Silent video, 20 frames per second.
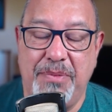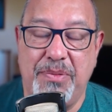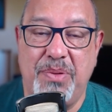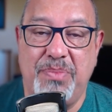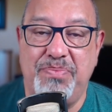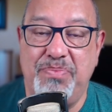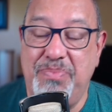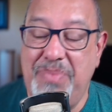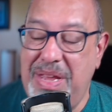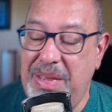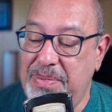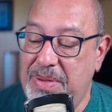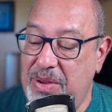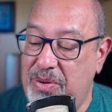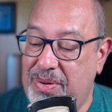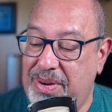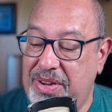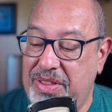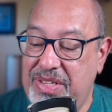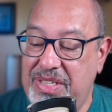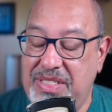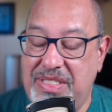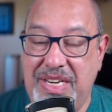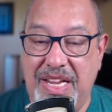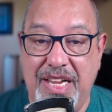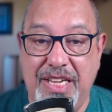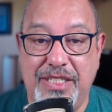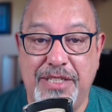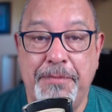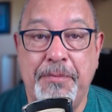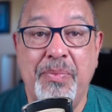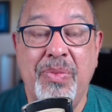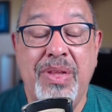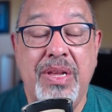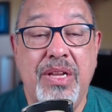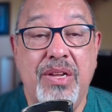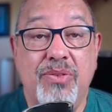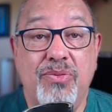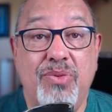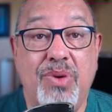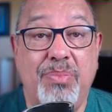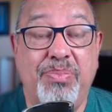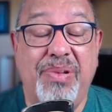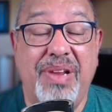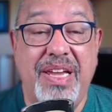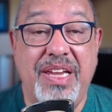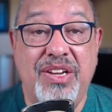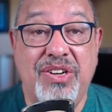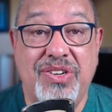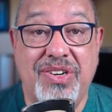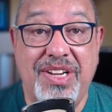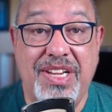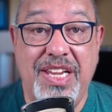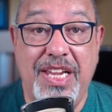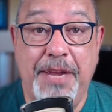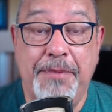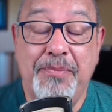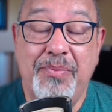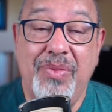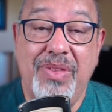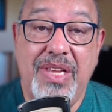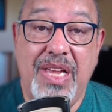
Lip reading: But maybe one of these days we'll play hooky